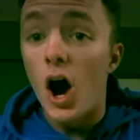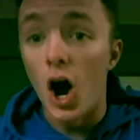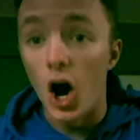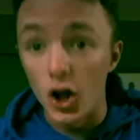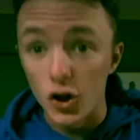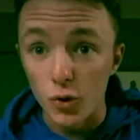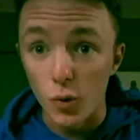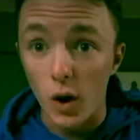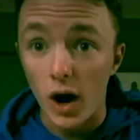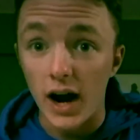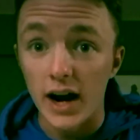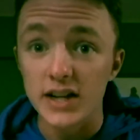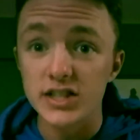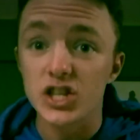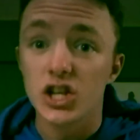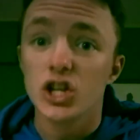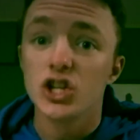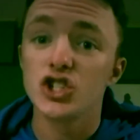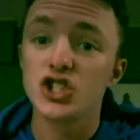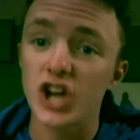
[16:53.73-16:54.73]

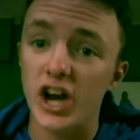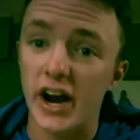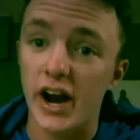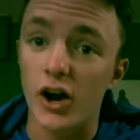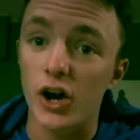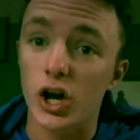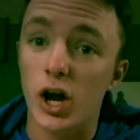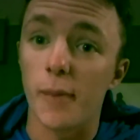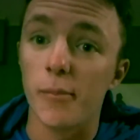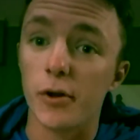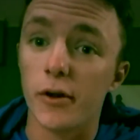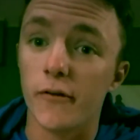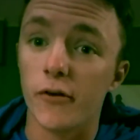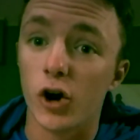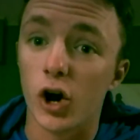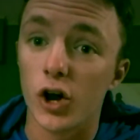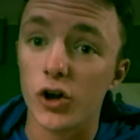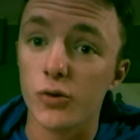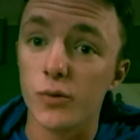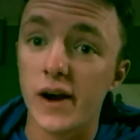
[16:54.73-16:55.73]
Otherwise, check out a couple of
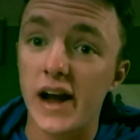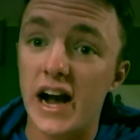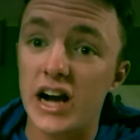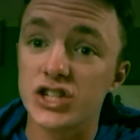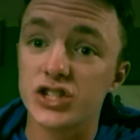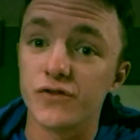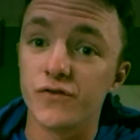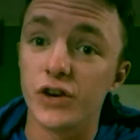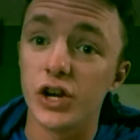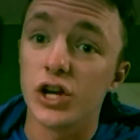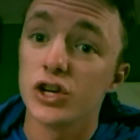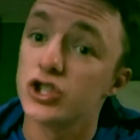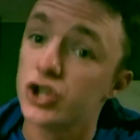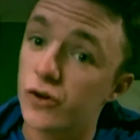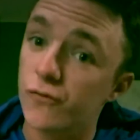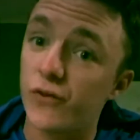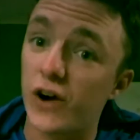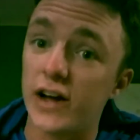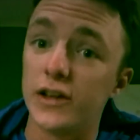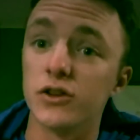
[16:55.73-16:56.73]
our other reaction videos. You
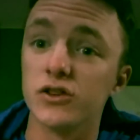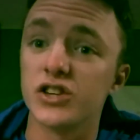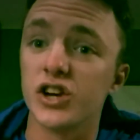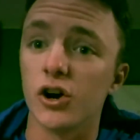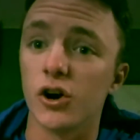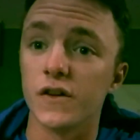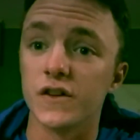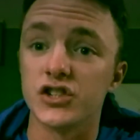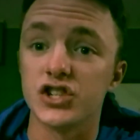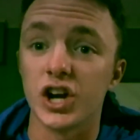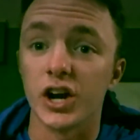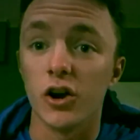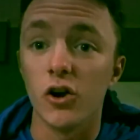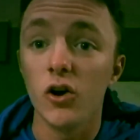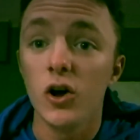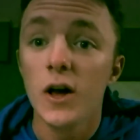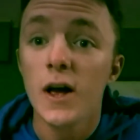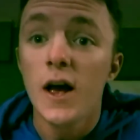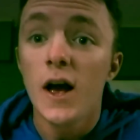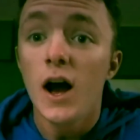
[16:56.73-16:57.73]
can find those here on the
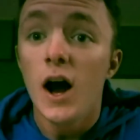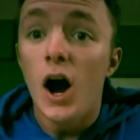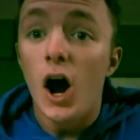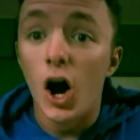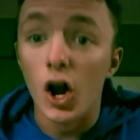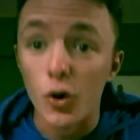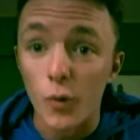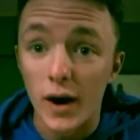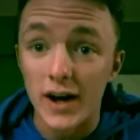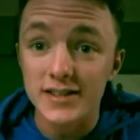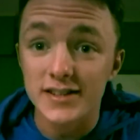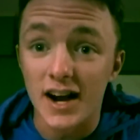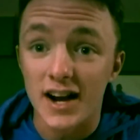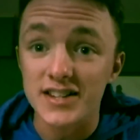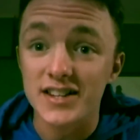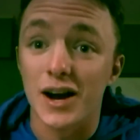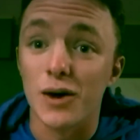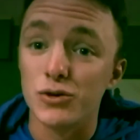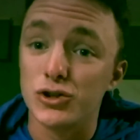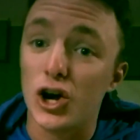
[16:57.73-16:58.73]
channel. Otherwise,
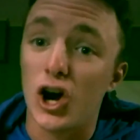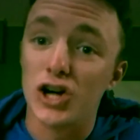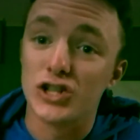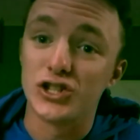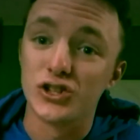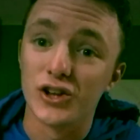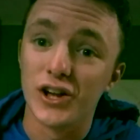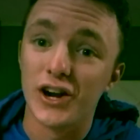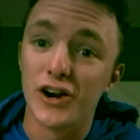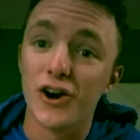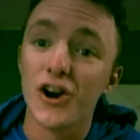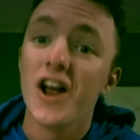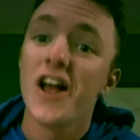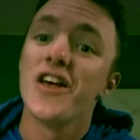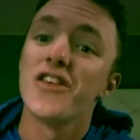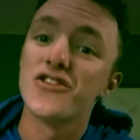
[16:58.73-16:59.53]
guys, I will talk to you later.